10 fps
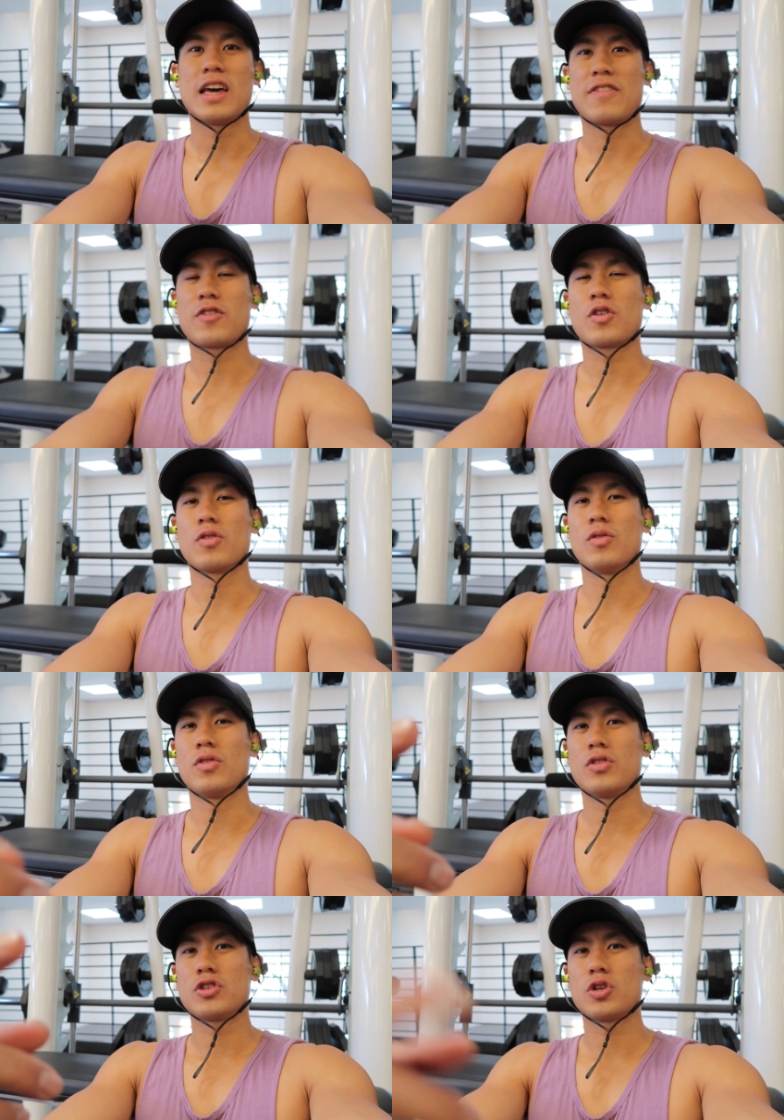if your
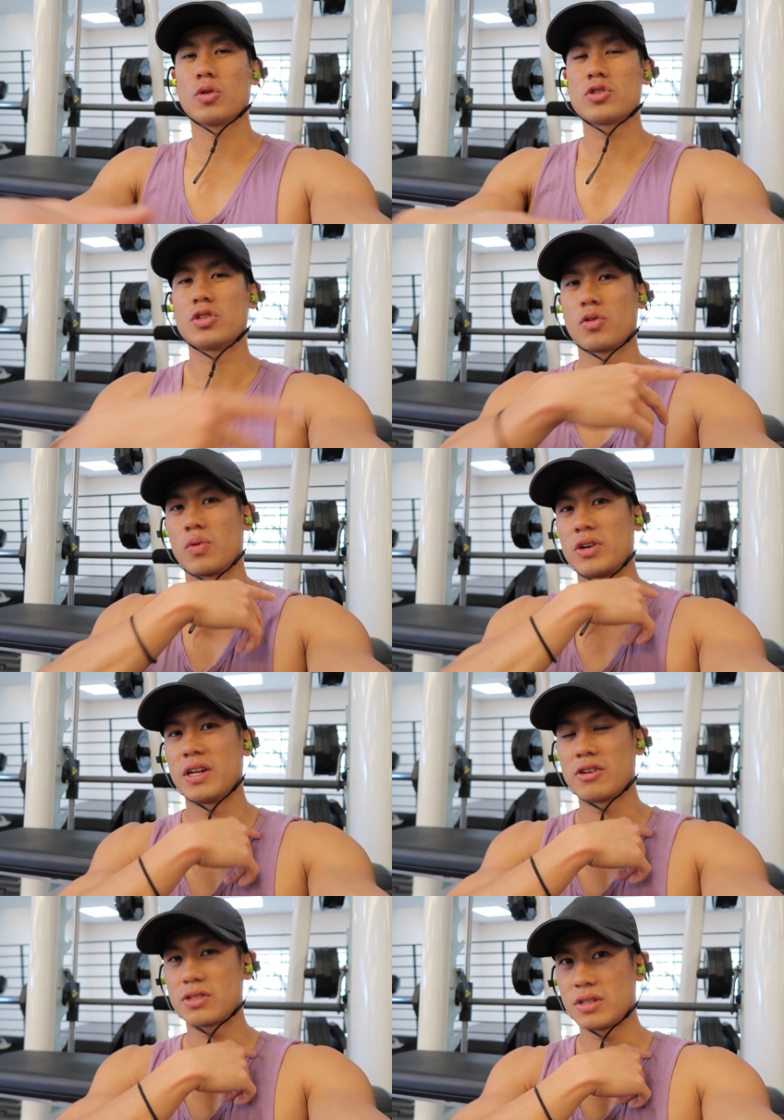shoulders and your rear
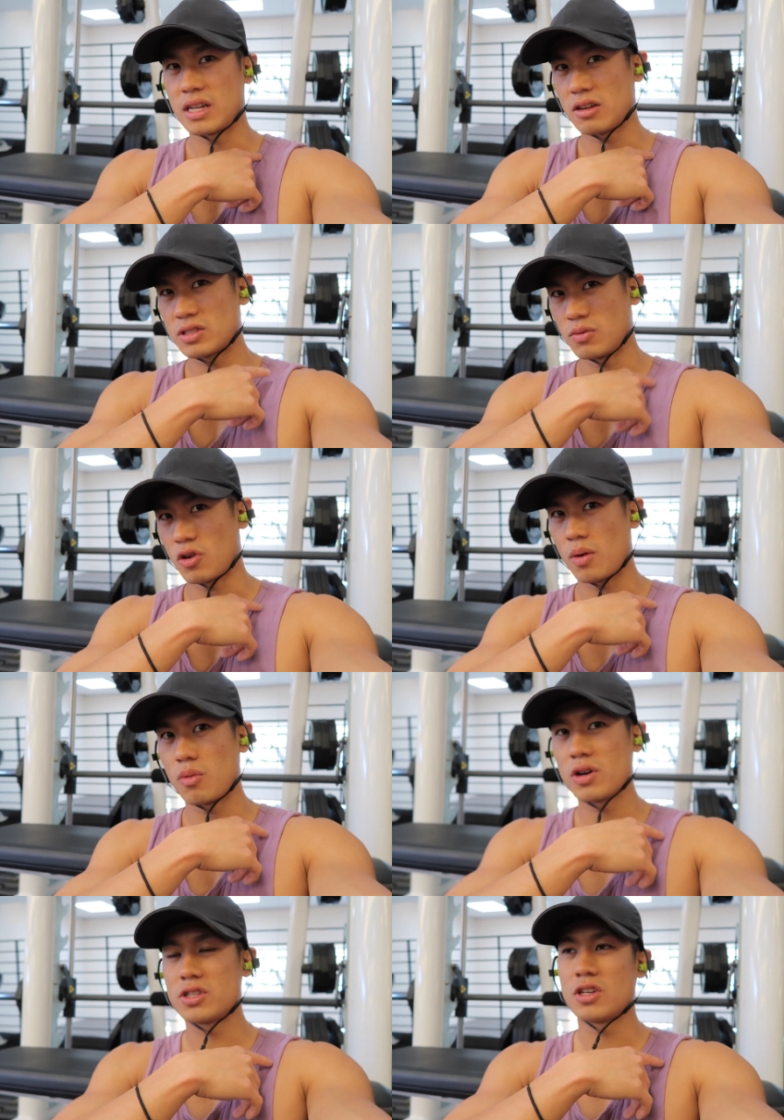delts and
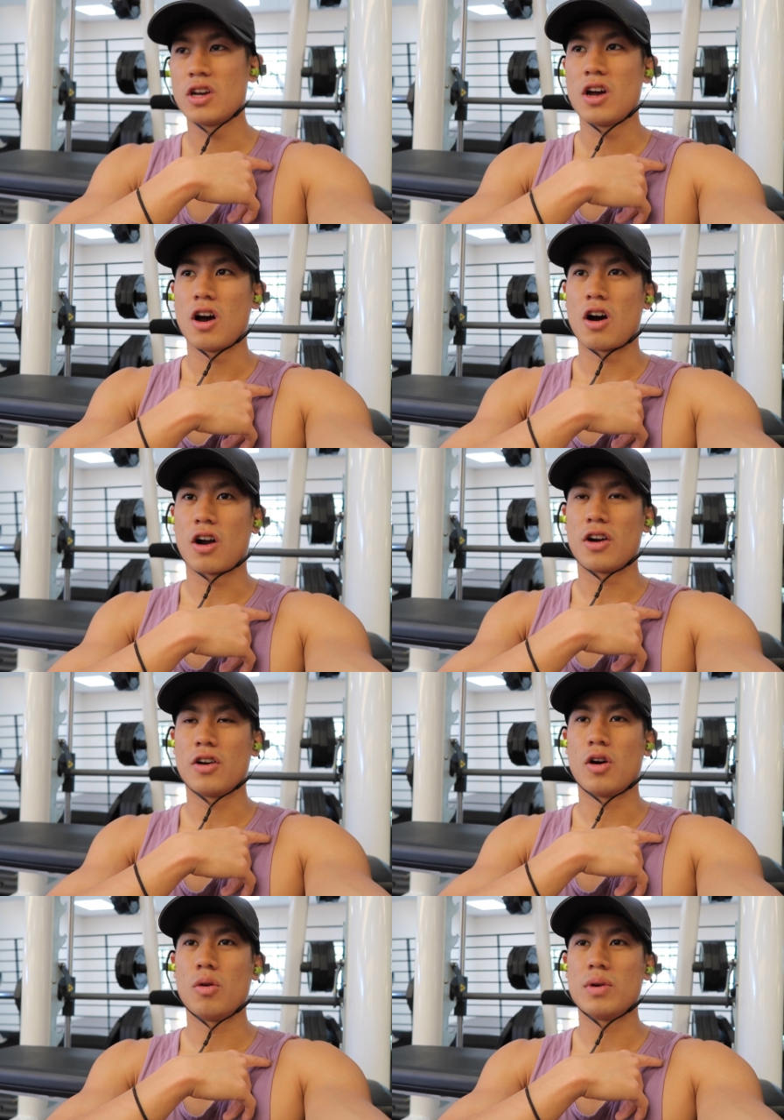rhomboids are
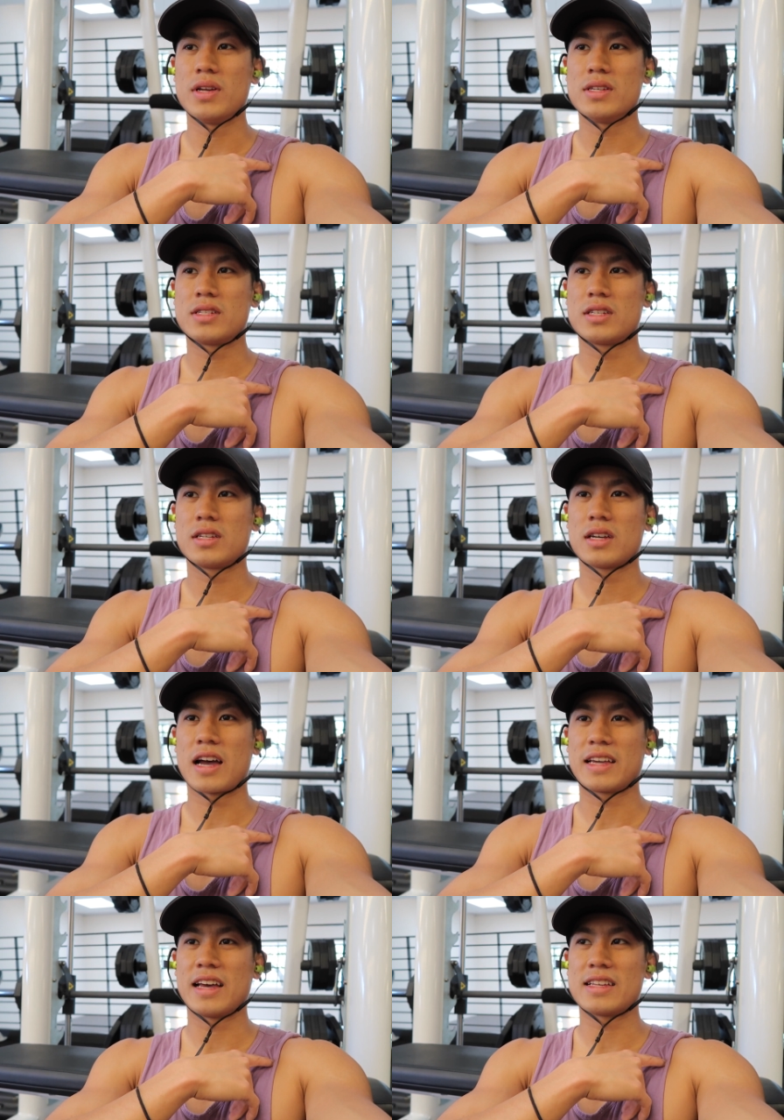always,
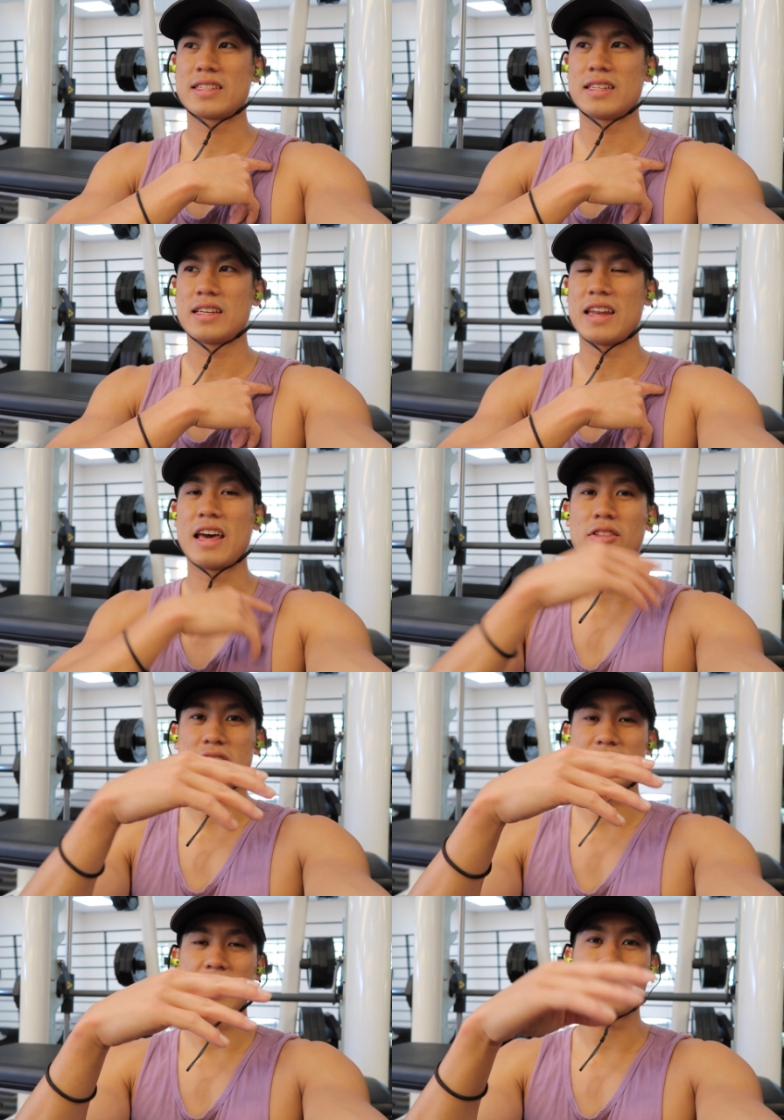I guess, in a
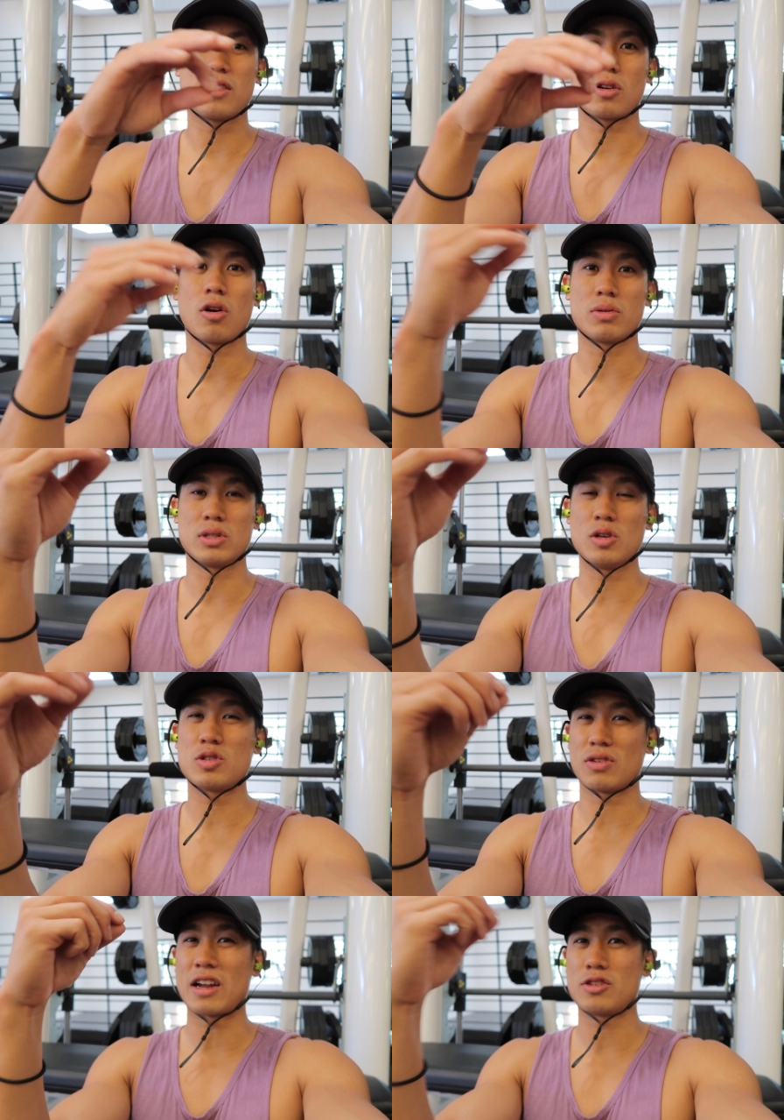healthy state and they're always
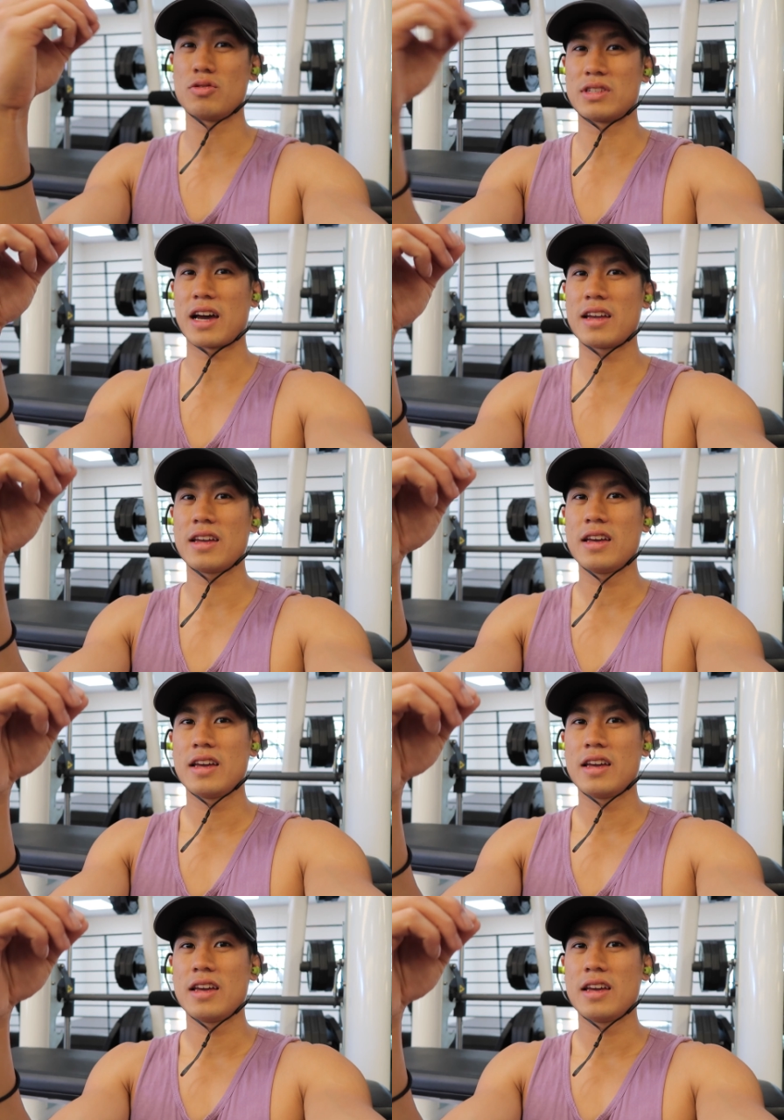loose, they're not too tight,